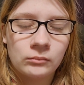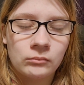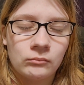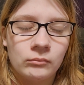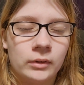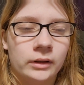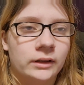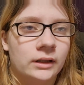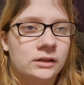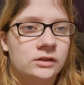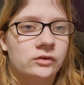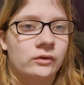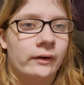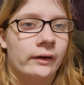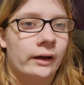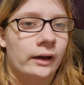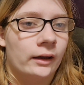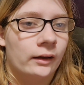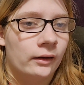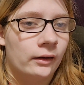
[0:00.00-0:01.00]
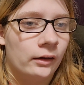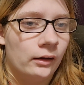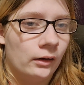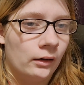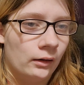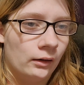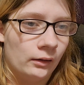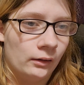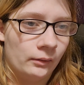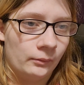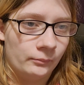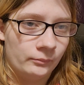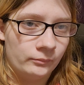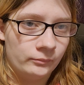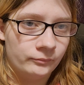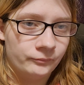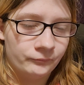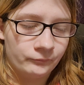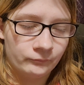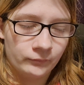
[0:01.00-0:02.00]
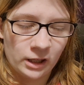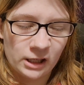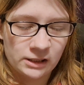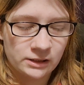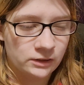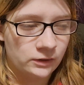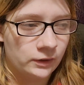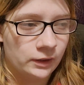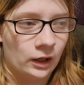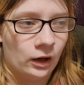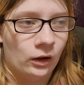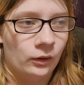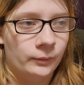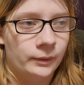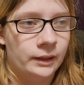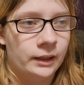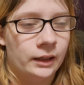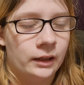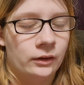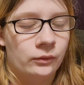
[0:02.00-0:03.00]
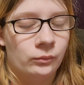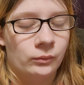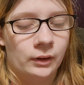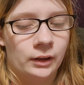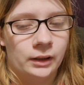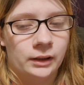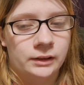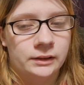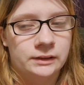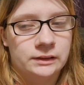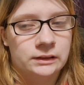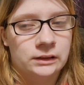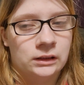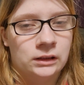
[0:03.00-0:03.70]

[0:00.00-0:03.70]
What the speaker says: but that's okay. Basically, all we did was,